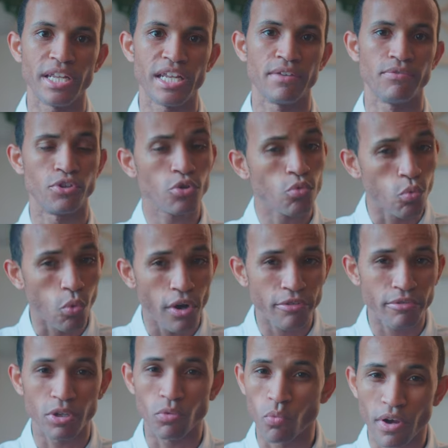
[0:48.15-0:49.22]
And if you're
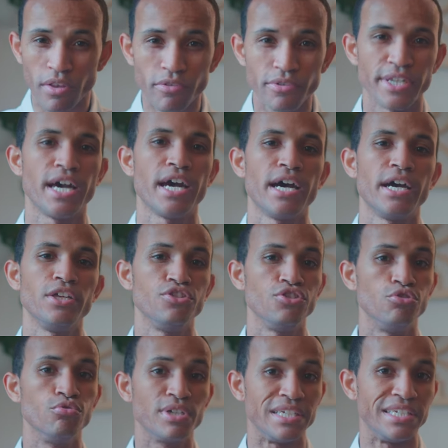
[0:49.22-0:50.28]
wondering whether or not
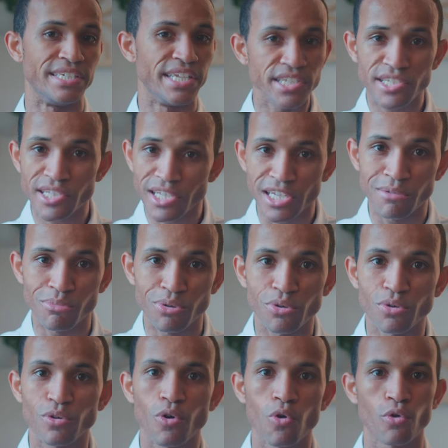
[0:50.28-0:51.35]
you can ditch the
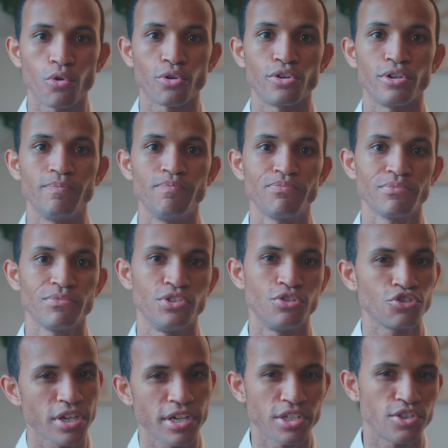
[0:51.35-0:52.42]
gimbal or you're
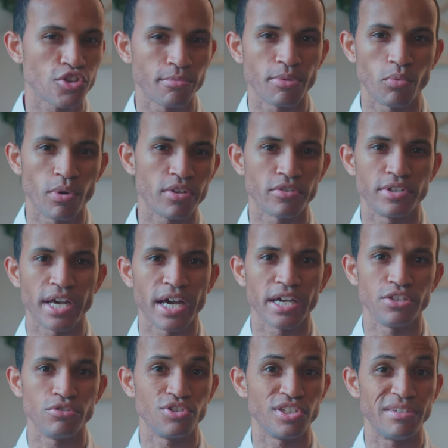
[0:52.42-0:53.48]
trying to determine whether or
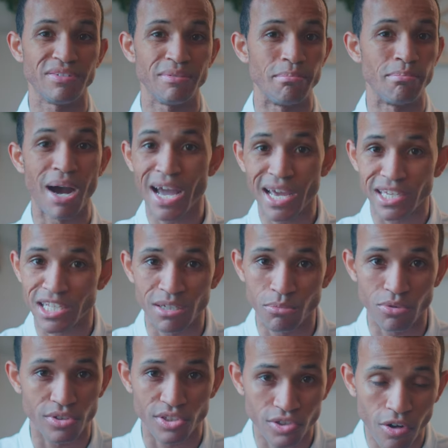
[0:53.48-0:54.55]
not you should even buy a
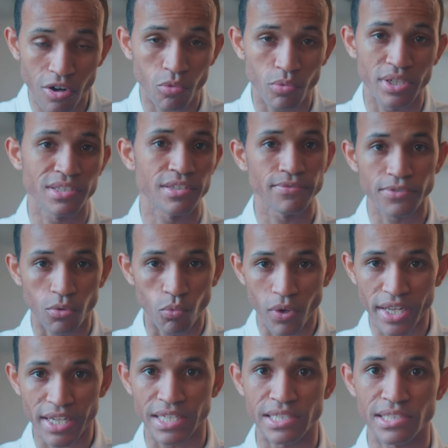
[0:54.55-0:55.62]
gimbal to start with to film
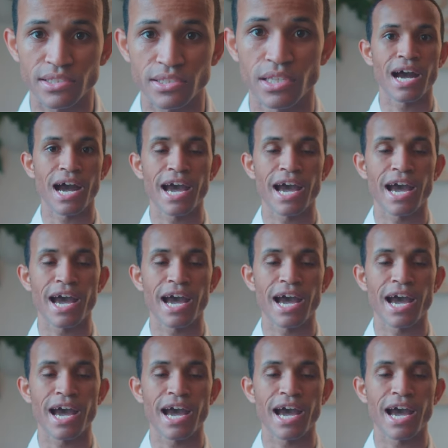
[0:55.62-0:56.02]
weddings,